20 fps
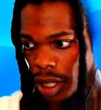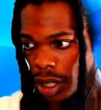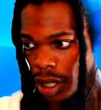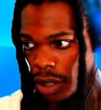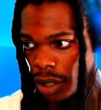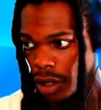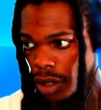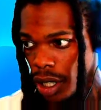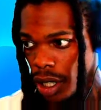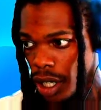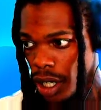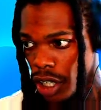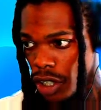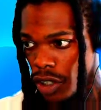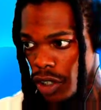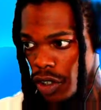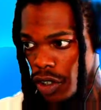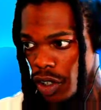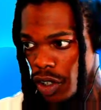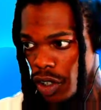The connection
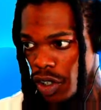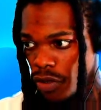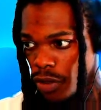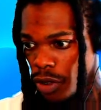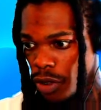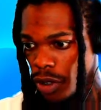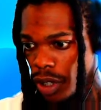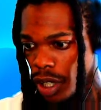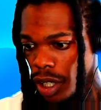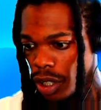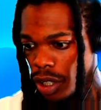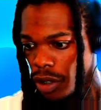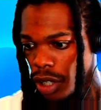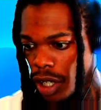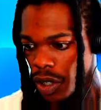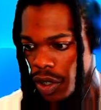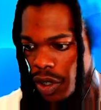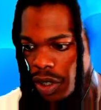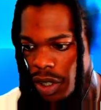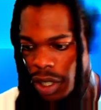successful. Thank you
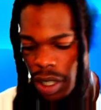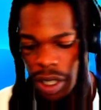guys.